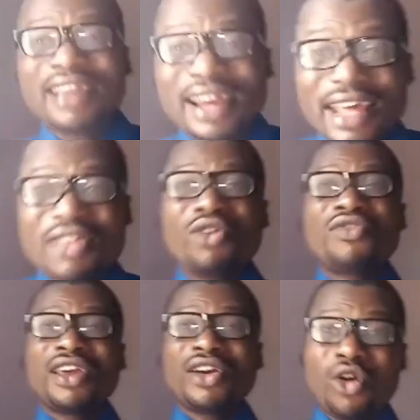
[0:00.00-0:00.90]
challenge of
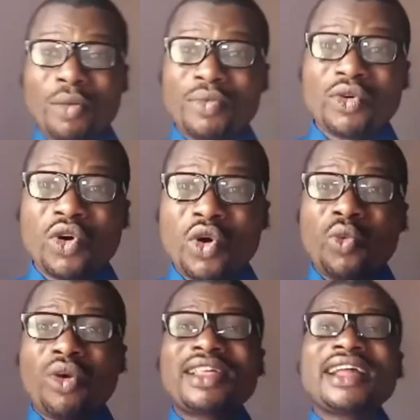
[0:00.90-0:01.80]
Jacob
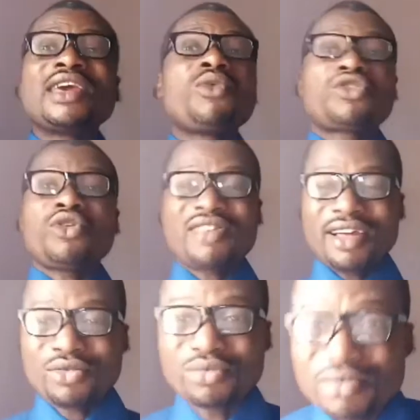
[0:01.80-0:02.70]
was that he was not
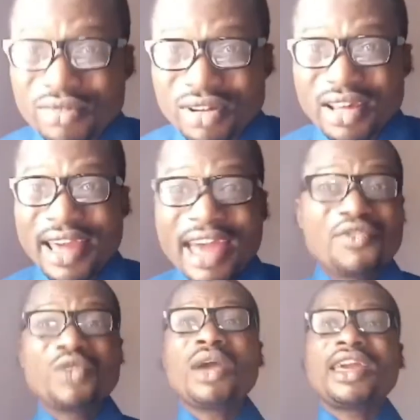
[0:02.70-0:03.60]
settled.
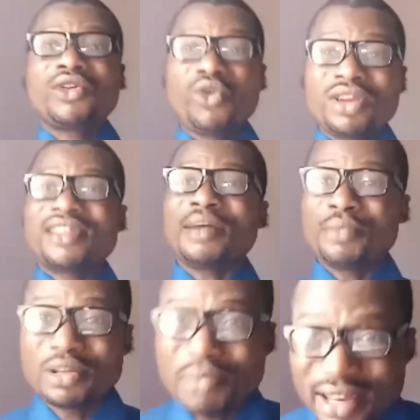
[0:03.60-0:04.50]
Everywhere he go,
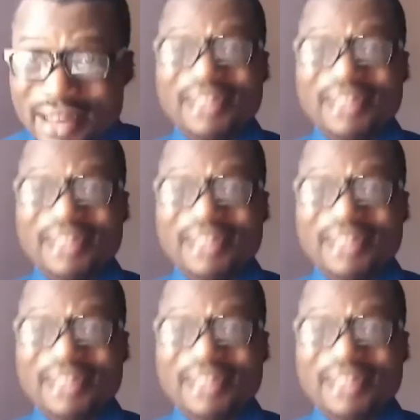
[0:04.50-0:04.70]
disappointment.